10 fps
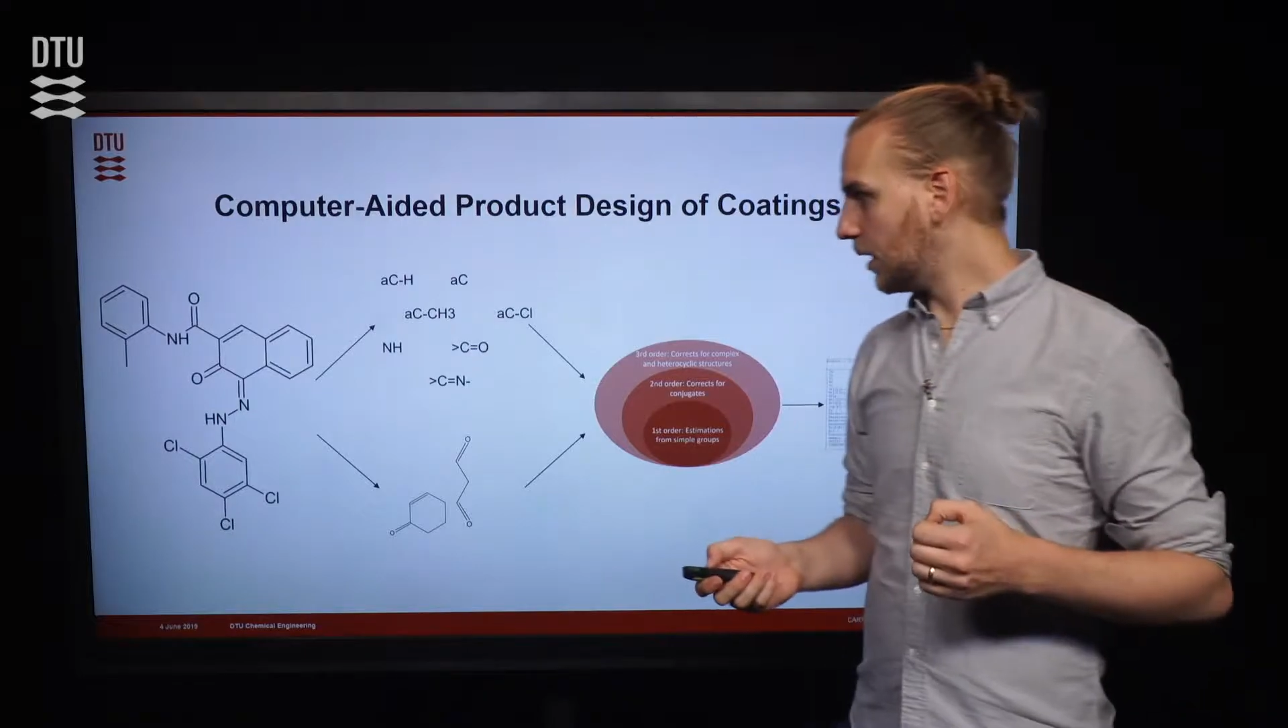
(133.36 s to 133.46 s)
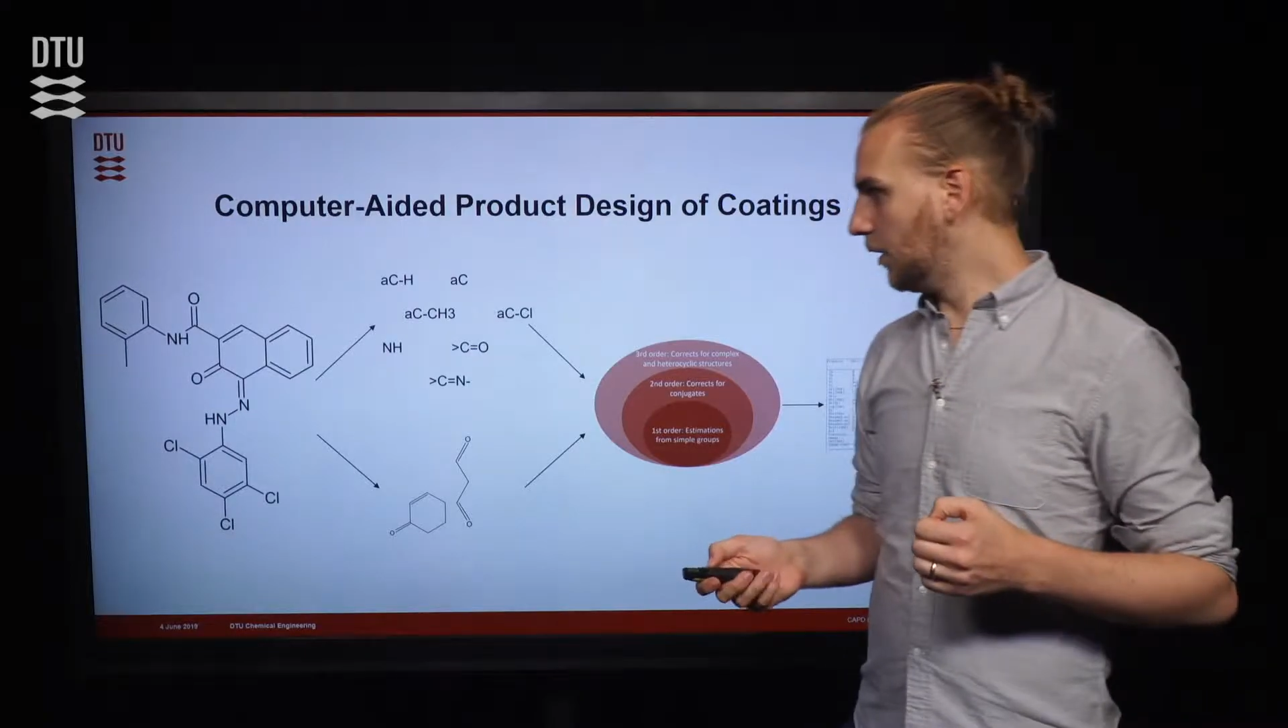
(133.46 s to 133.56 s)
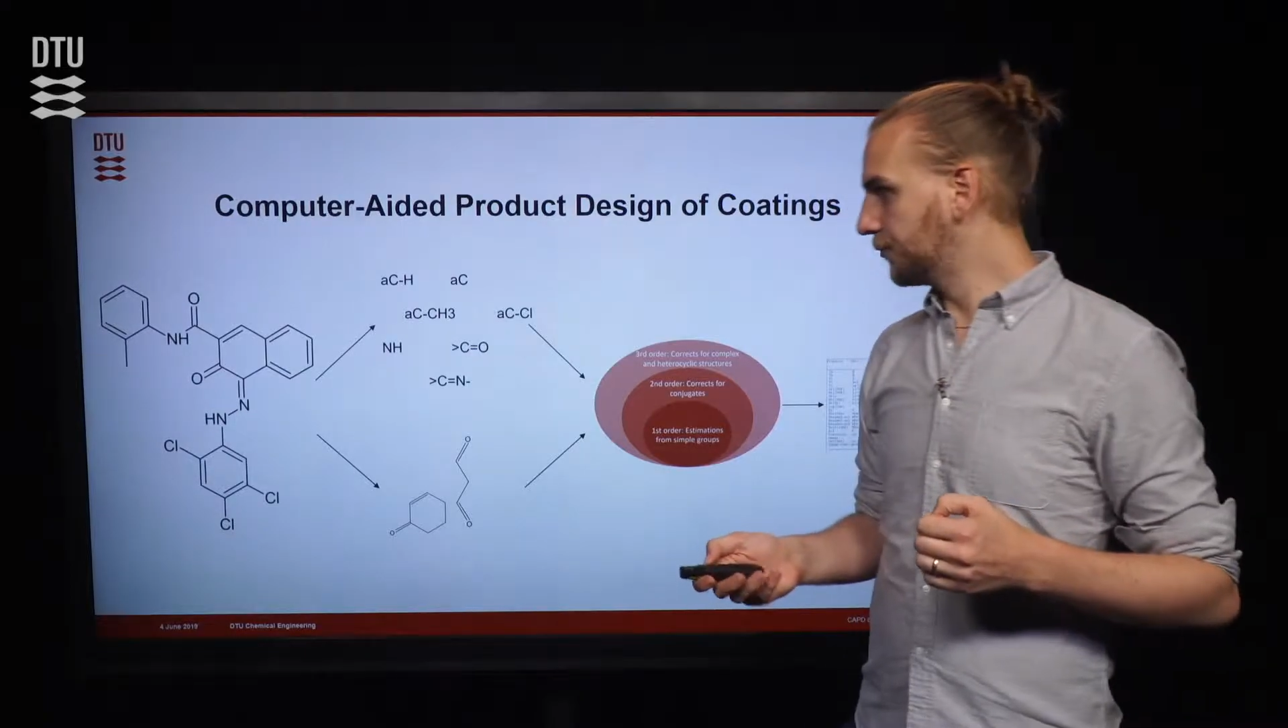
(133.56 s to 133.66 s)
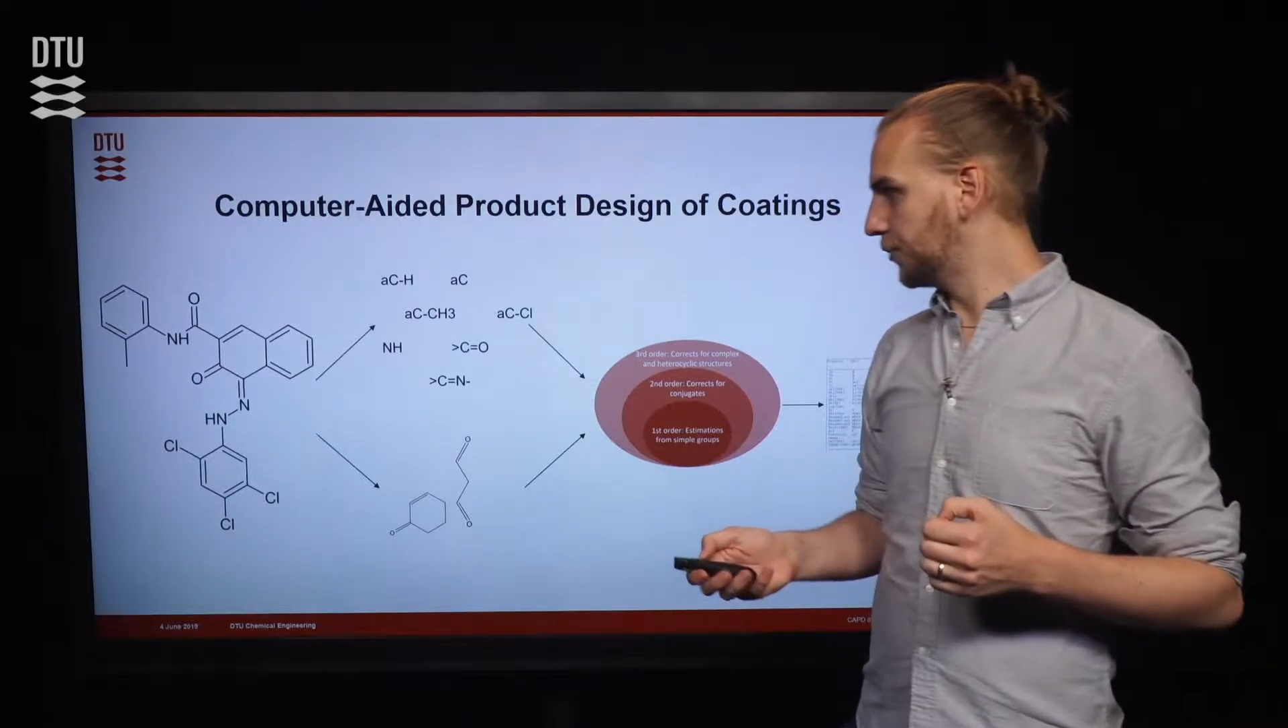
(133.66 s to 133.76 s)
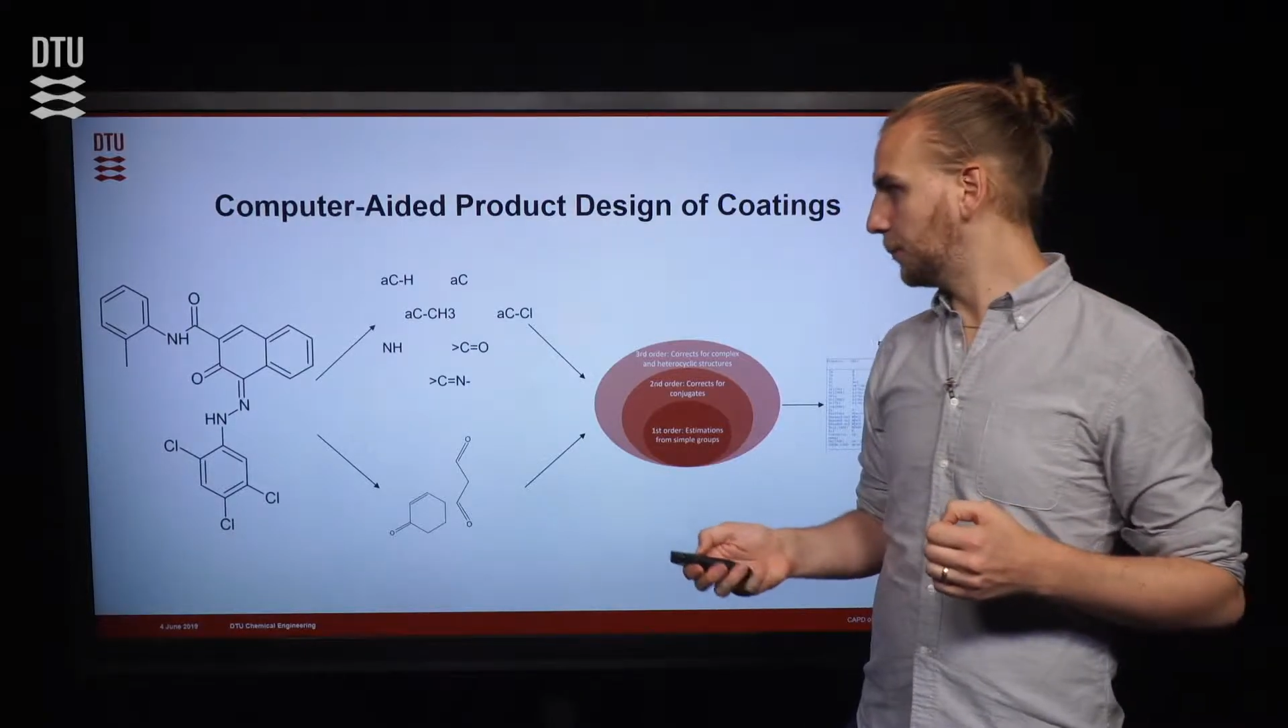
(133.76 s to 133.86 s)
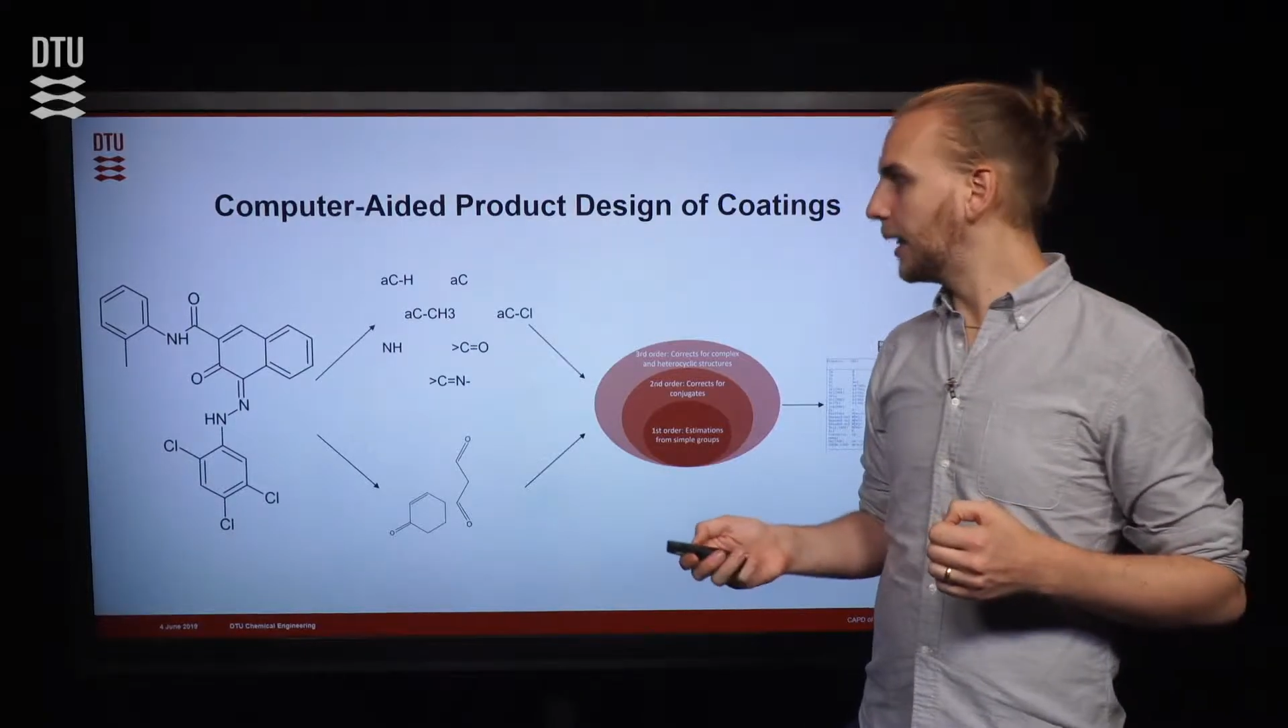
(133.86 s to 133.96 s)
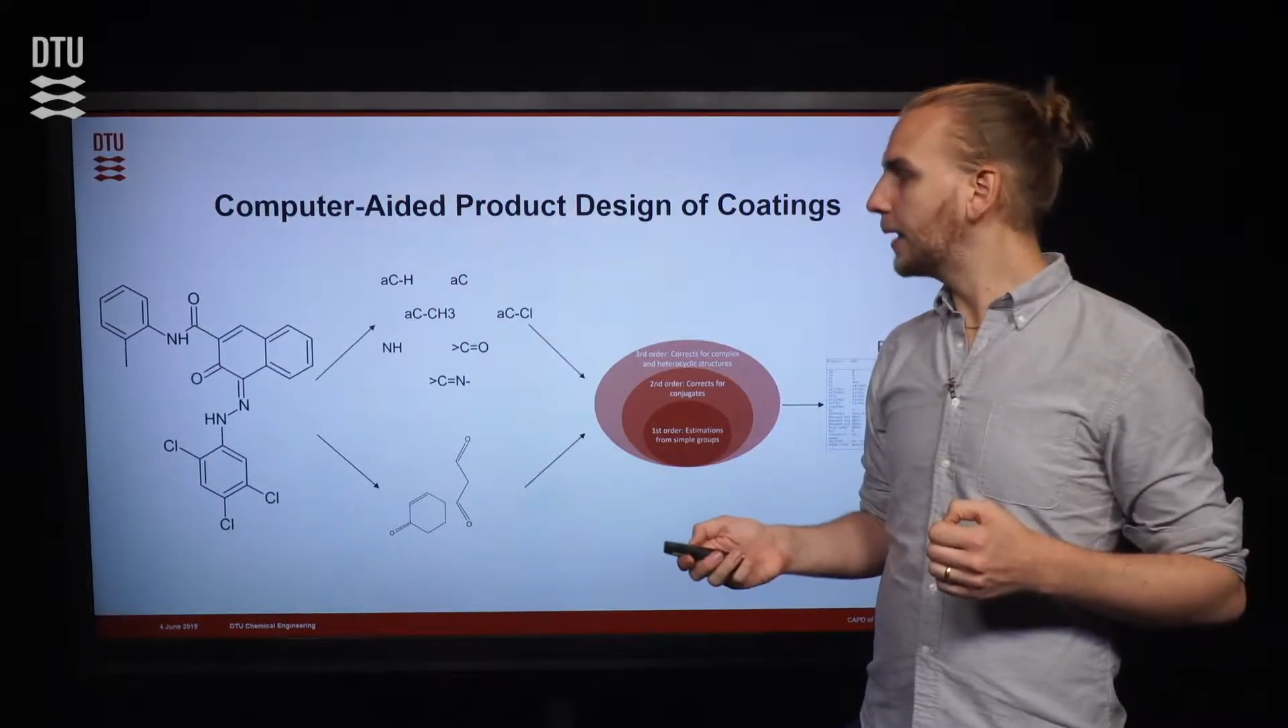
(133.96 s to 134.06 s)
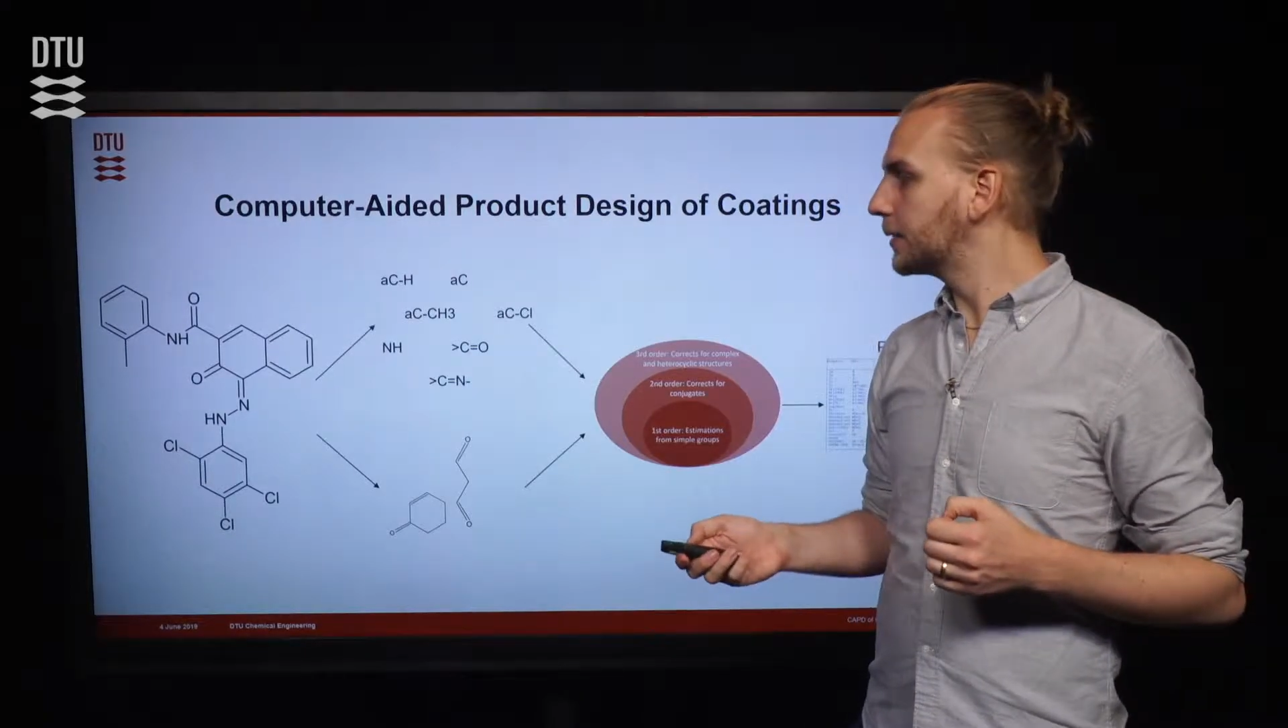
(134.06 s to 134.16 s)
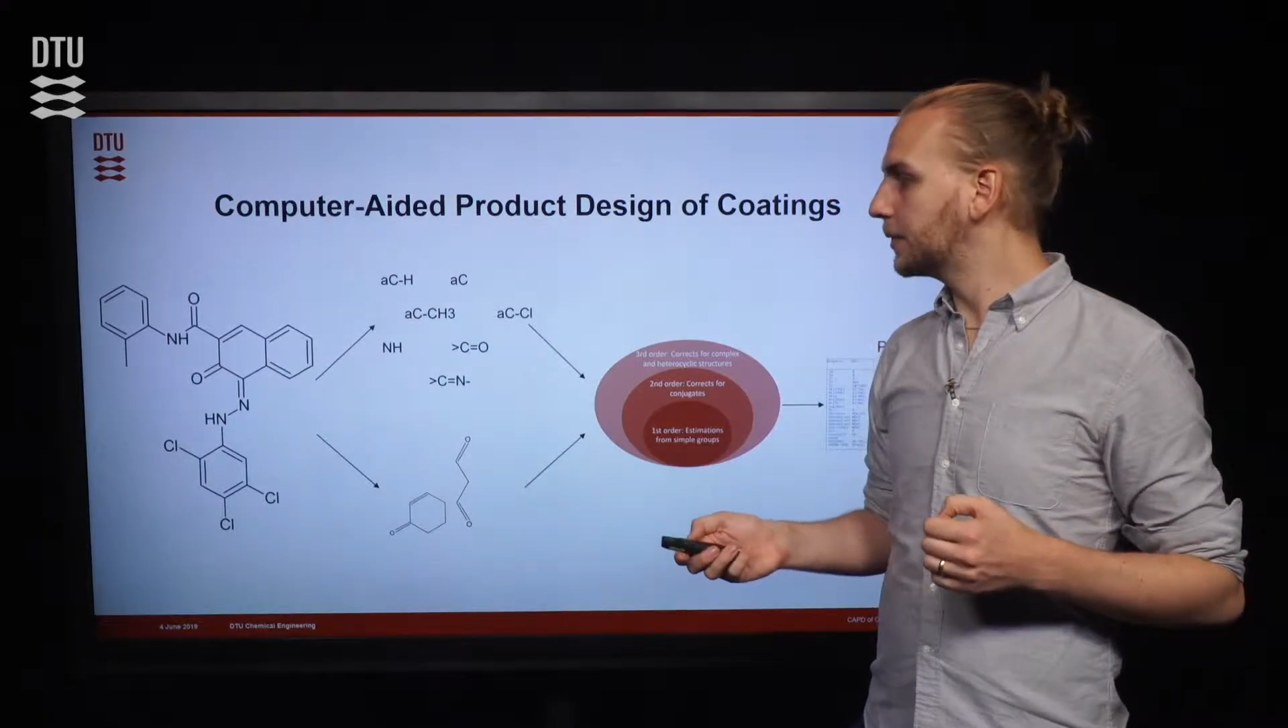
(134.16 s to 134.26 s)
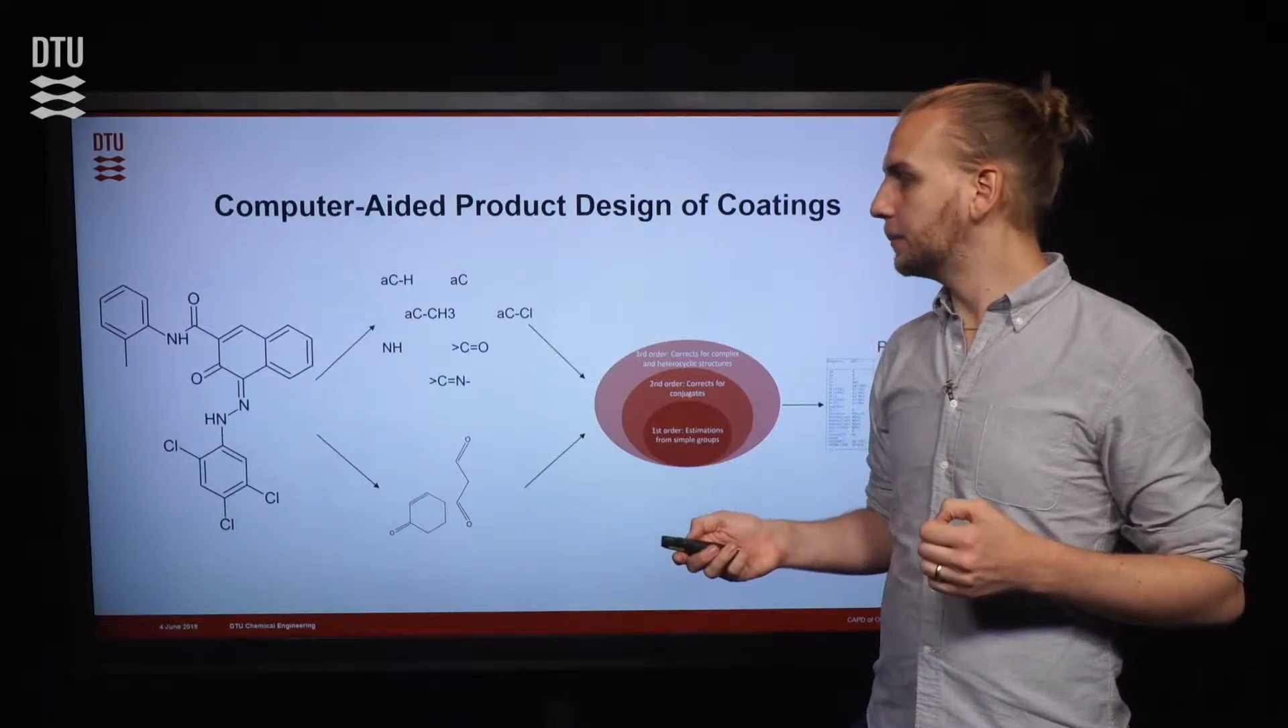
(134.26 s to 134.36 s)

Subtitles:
after applying